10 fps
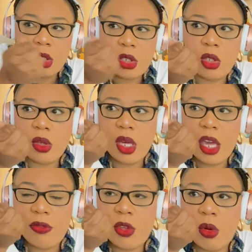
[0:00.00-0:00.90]
Do you
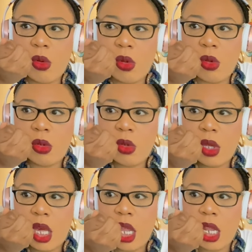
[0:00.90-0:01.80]
have your own
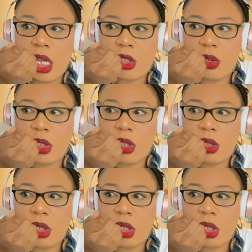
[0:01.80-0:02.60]
electrocute?